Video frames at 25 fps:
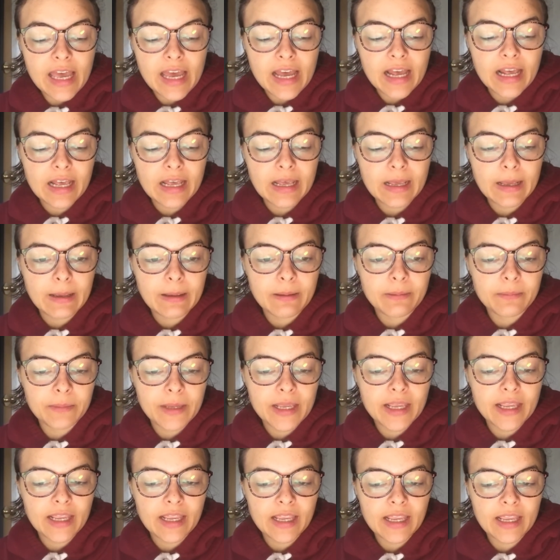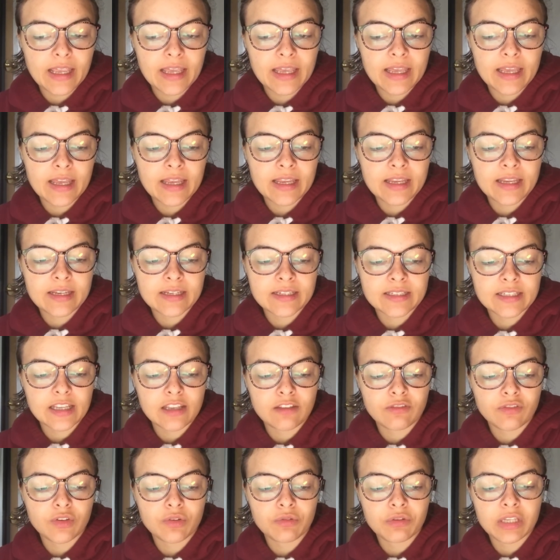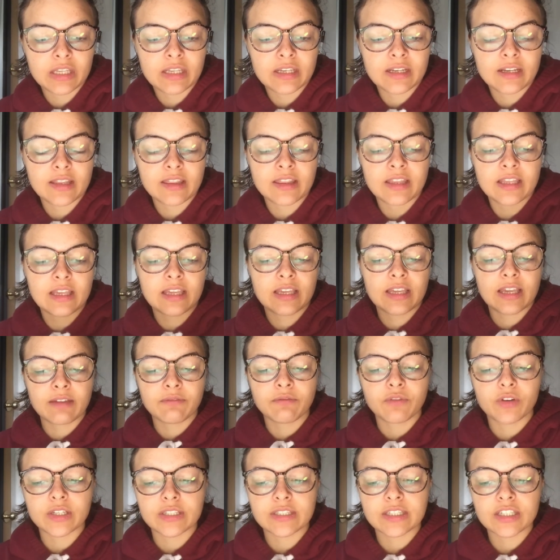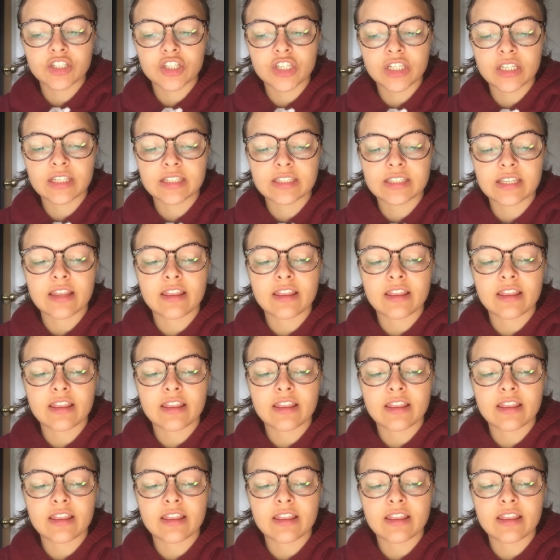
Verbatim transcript: Um, and if you need the invoicing sheets,